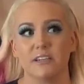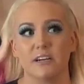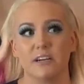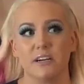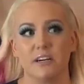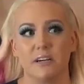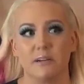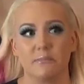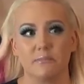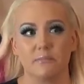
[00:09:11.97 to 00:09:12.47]

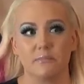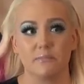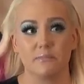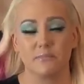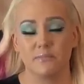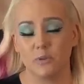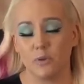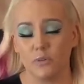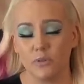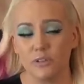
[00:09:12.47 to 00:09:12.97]
Um,
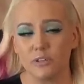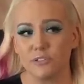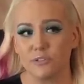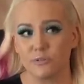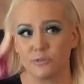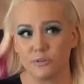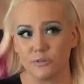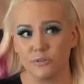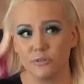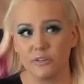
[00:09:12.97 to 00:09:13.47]
told the
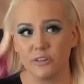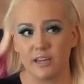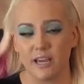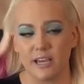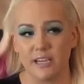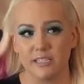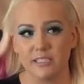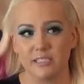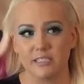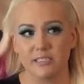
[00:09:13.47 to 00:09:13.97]
truth,
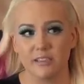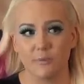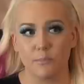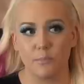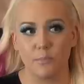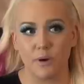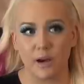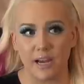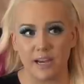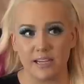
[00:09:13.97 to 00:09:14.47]
yes,
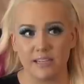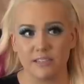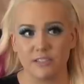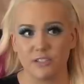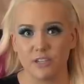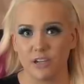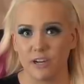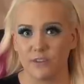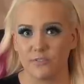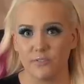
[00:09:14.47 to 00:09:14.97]
but
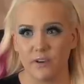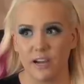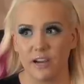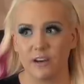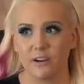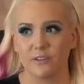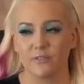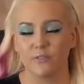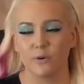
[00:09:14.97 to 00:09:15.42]
she got fired.